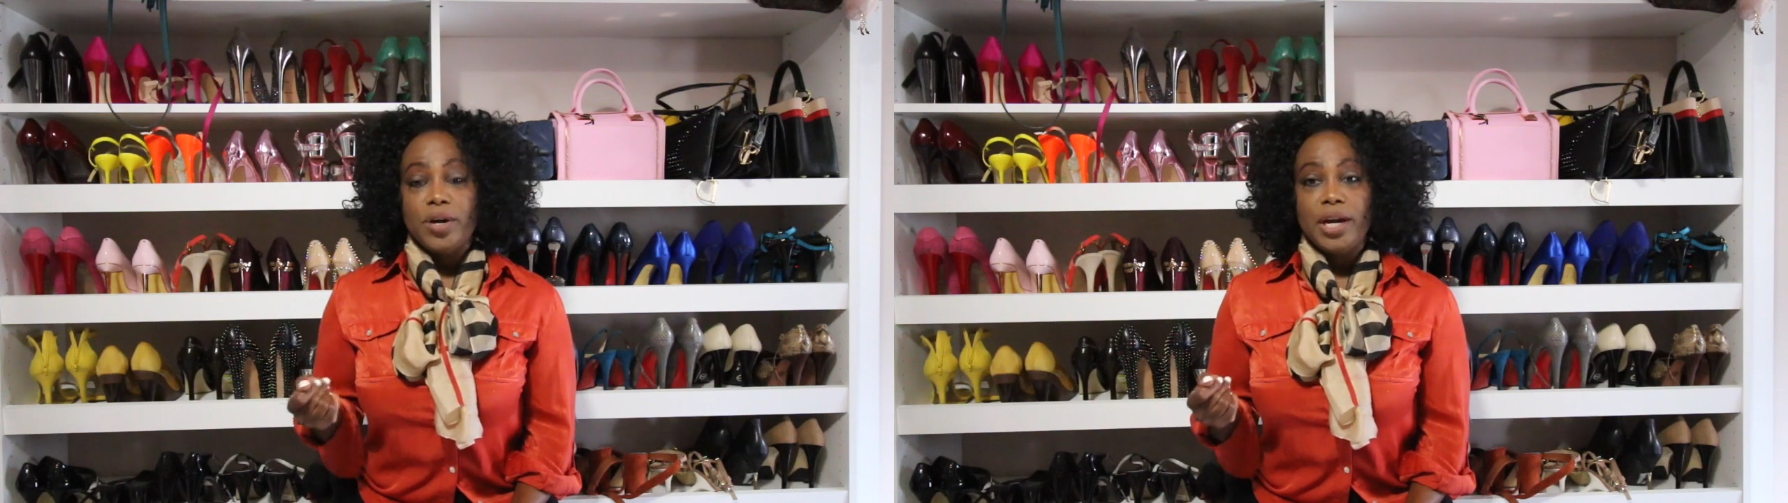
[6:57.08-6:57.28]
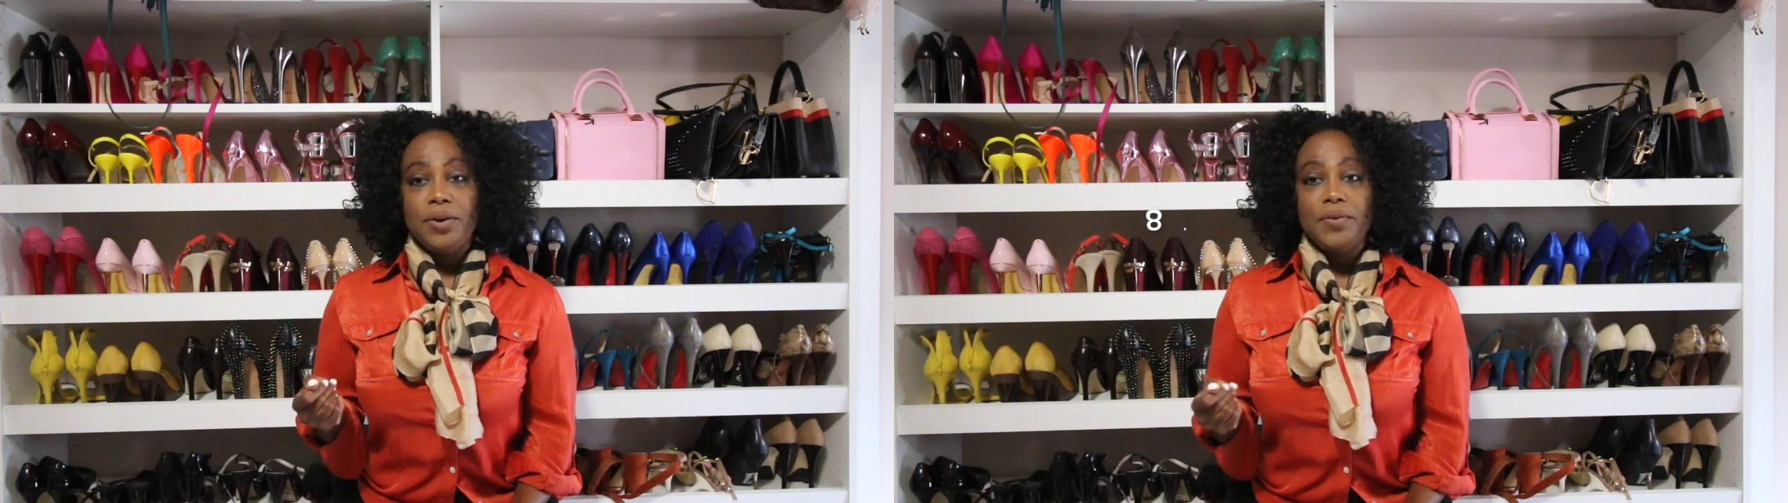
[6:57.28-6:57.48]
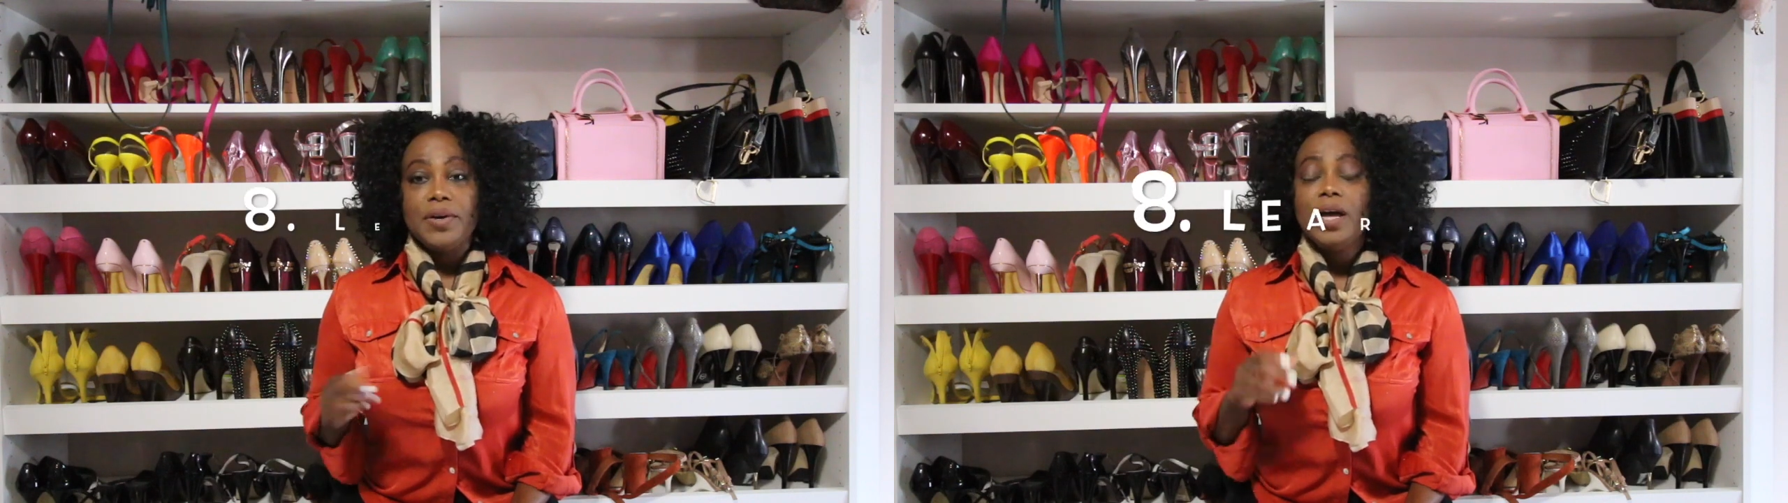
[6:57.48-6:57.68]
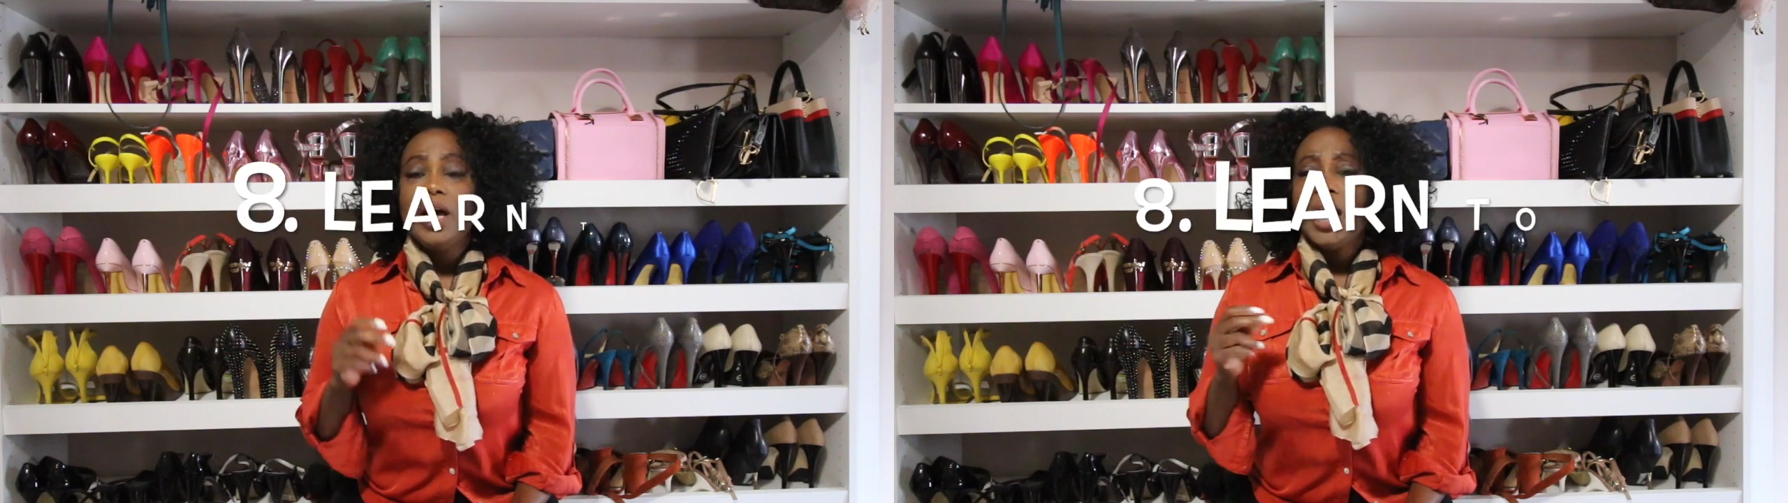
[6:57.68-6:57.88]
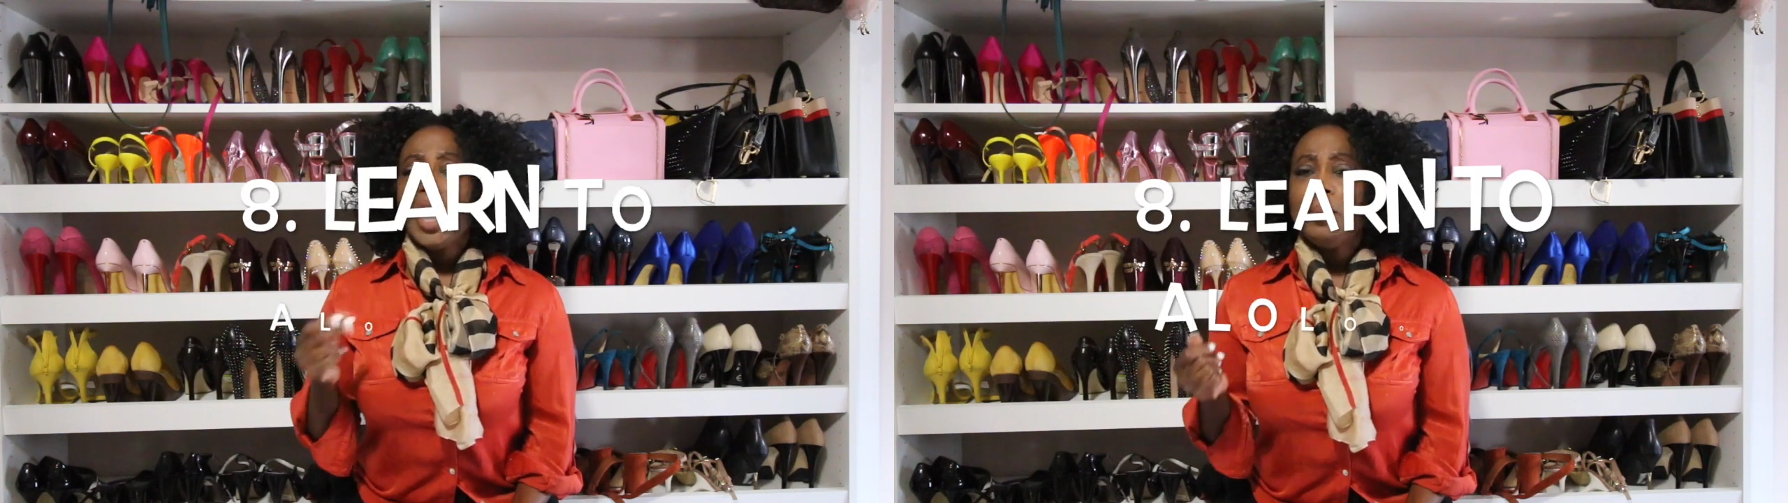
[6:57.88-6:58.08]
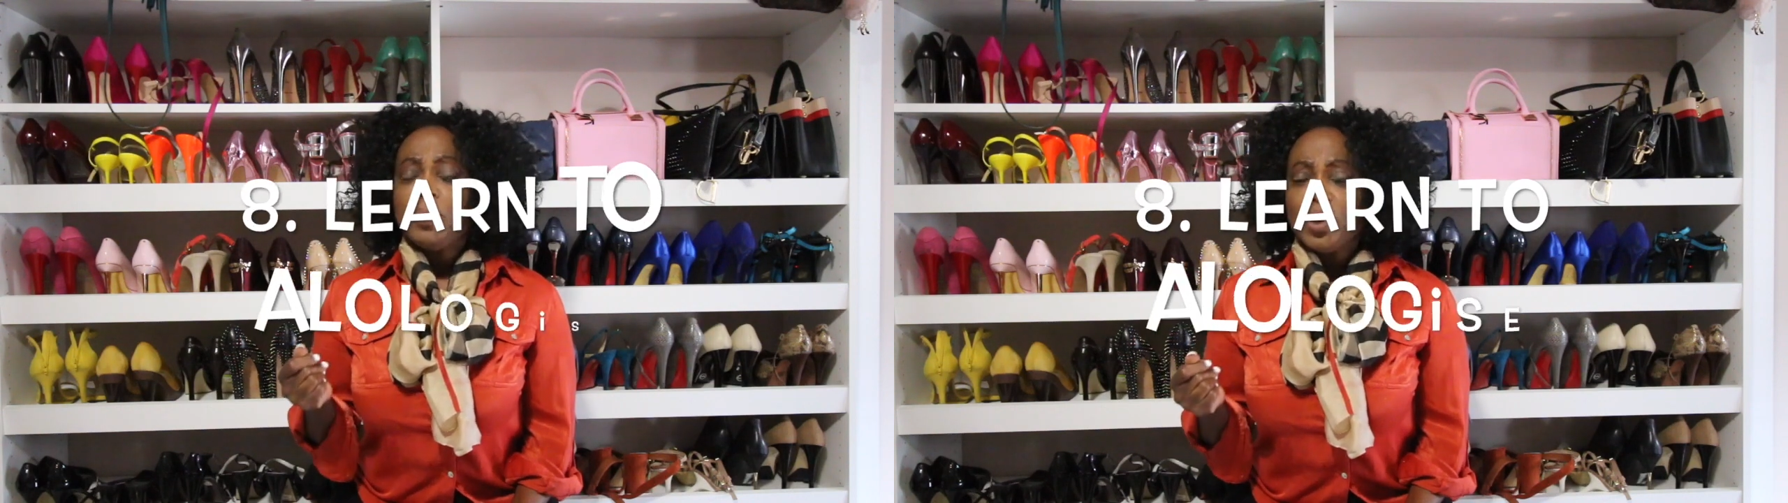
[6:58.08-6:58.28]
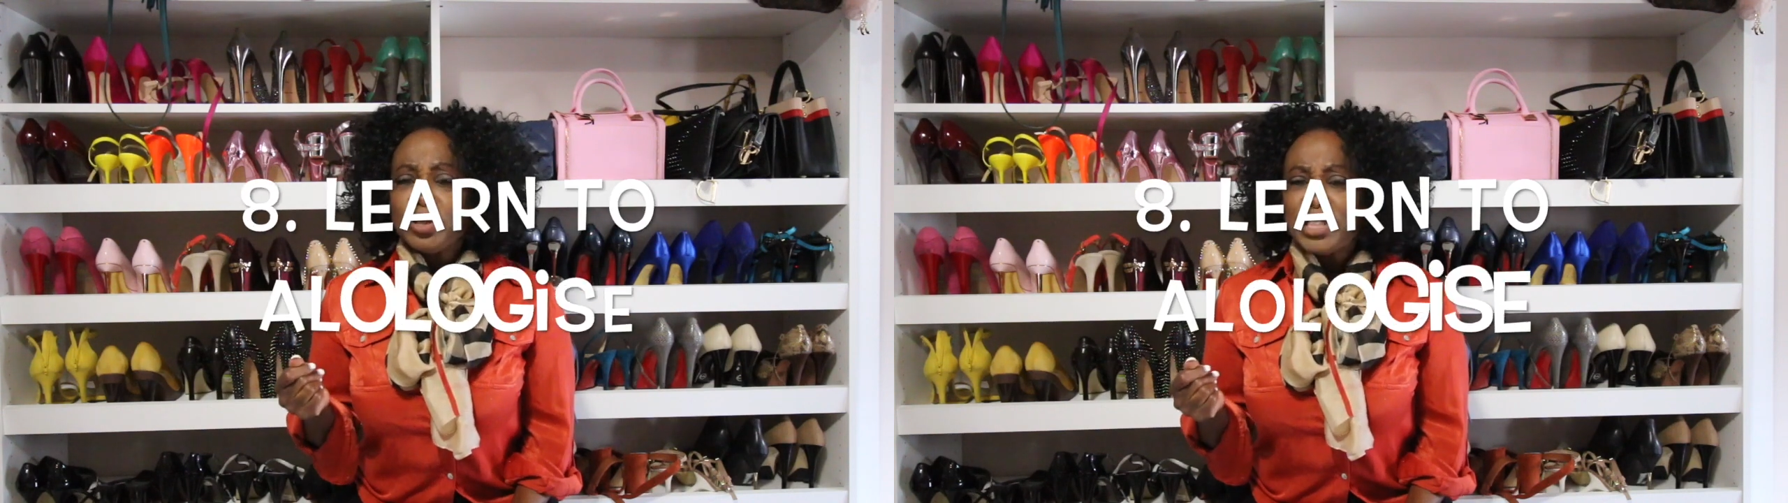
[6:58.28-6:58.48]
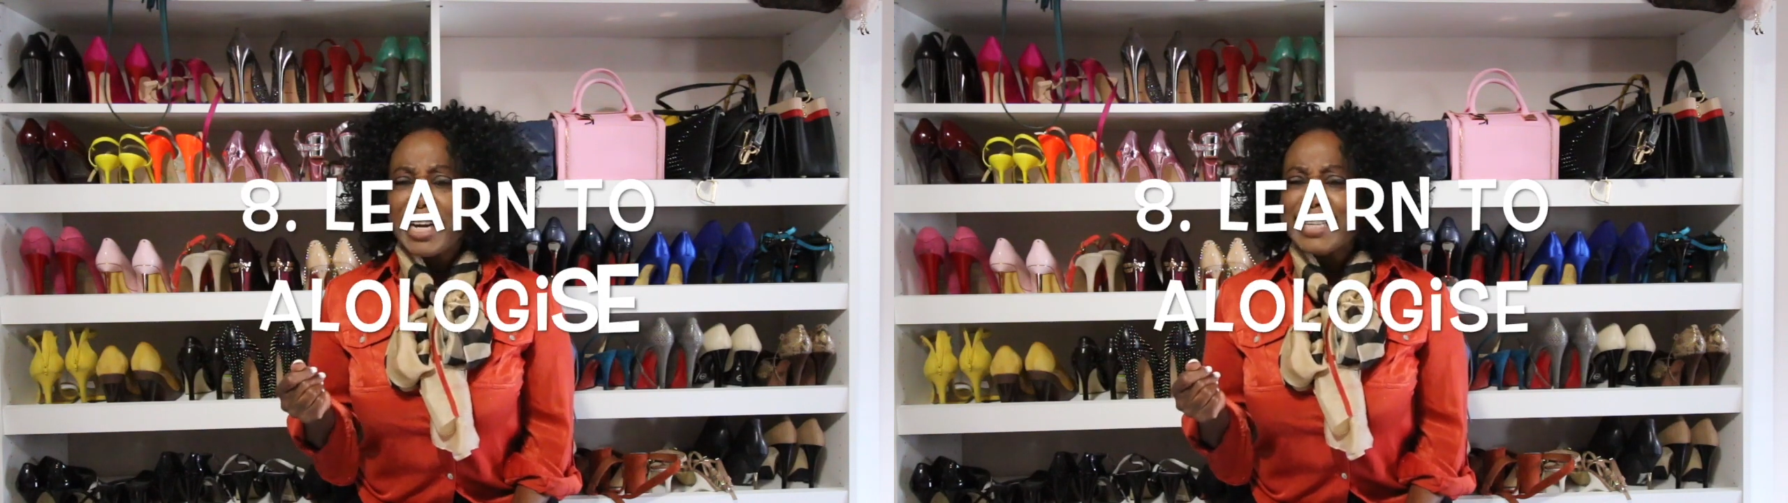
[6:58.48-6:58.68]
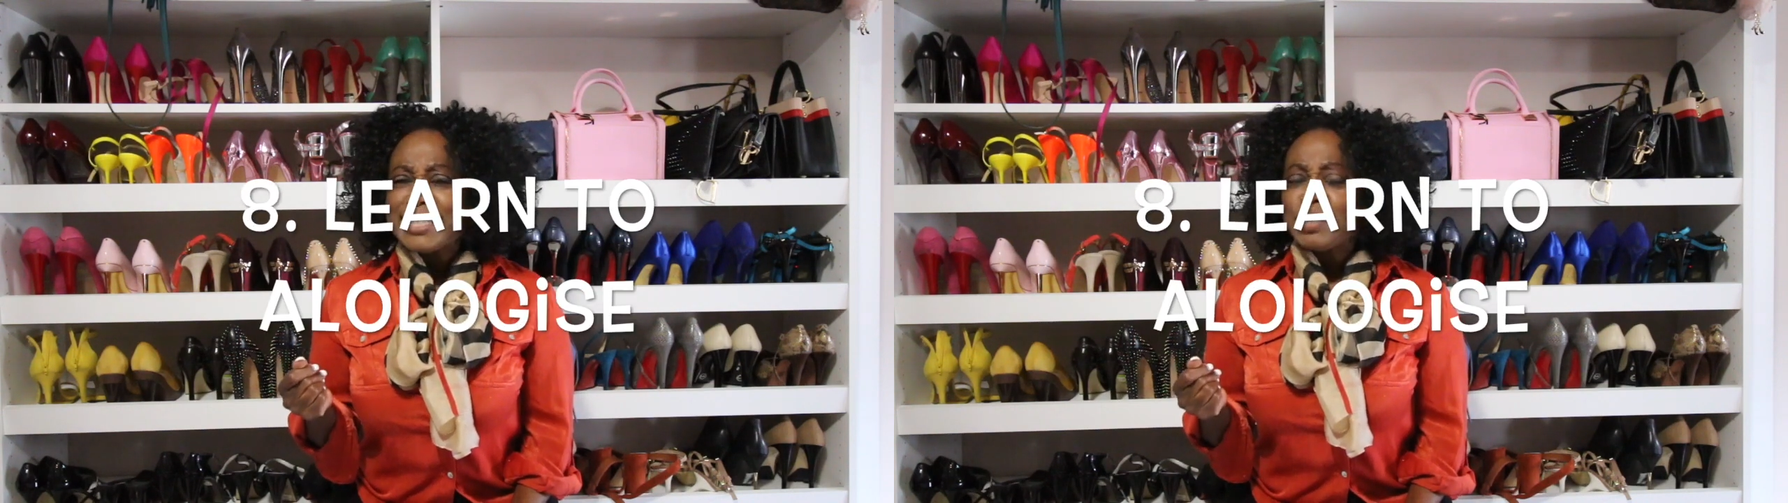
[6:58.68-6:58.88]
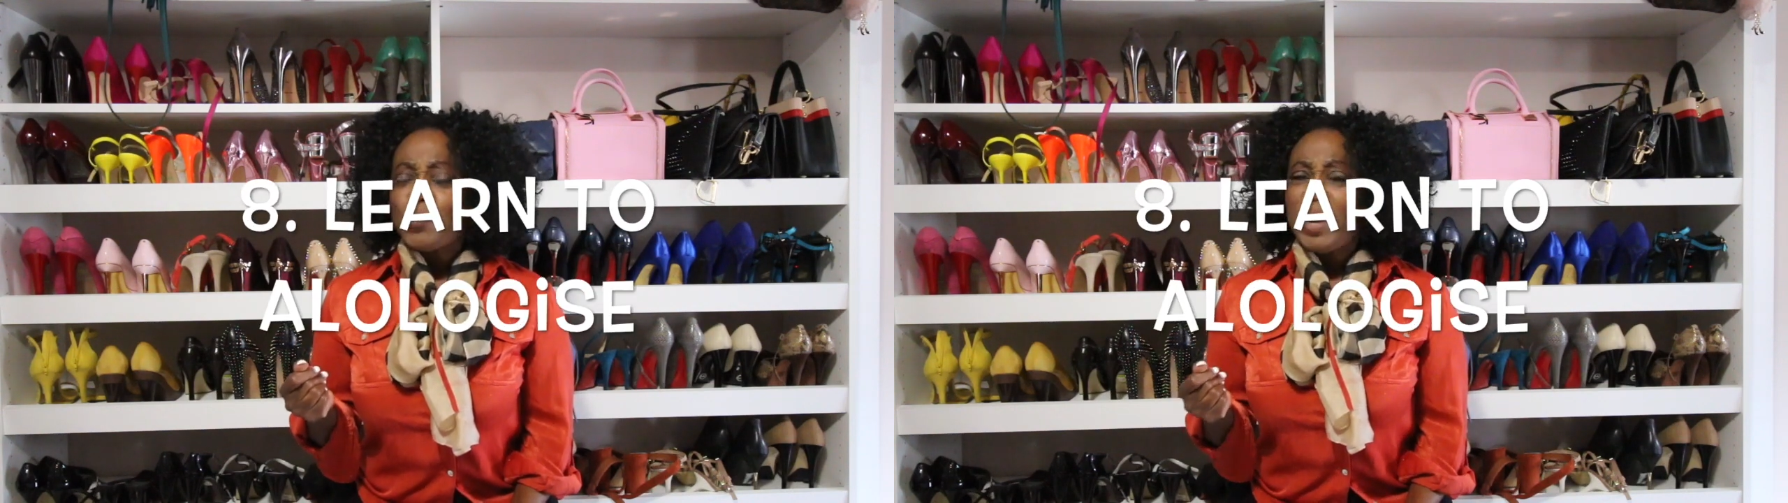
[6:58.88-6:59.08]
one another
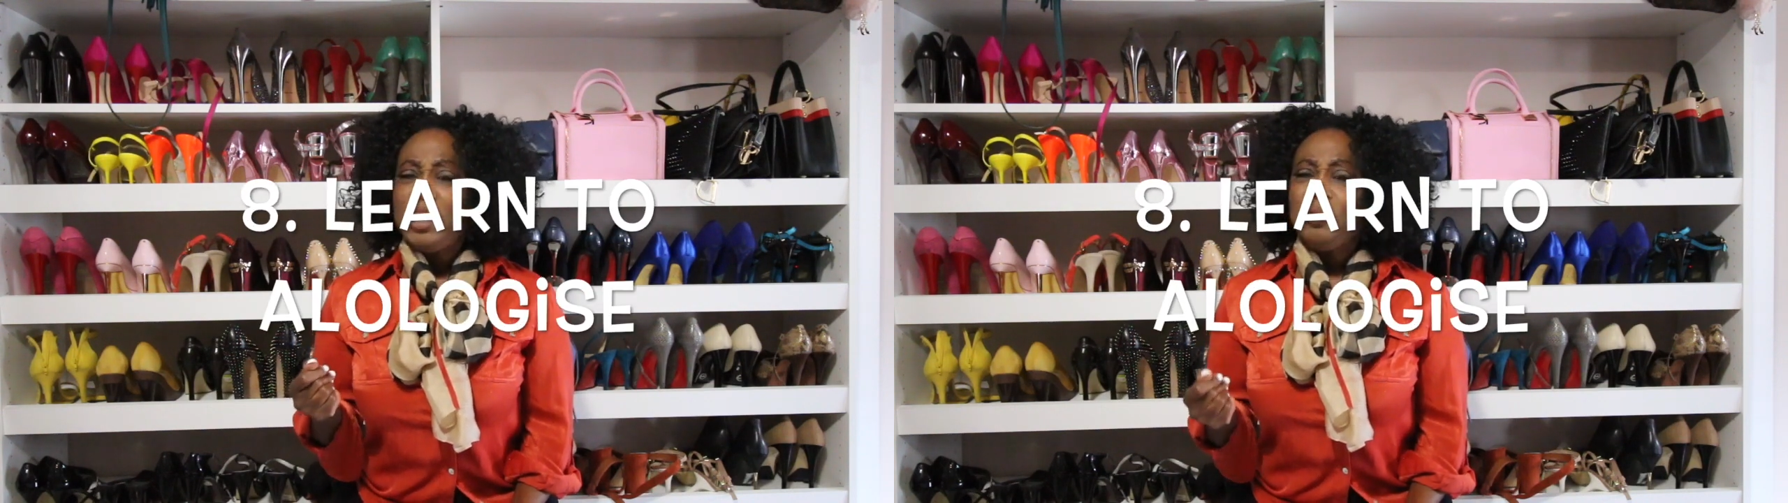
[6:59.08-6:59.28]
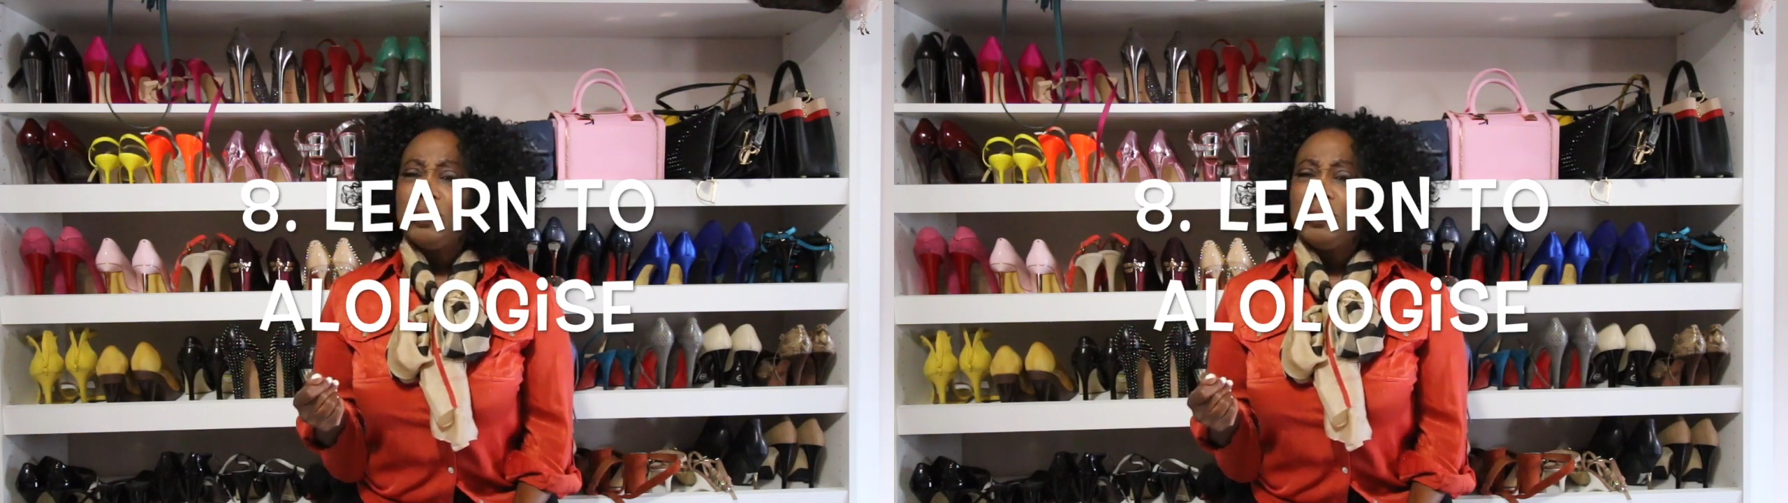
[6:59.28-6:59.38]
apologize when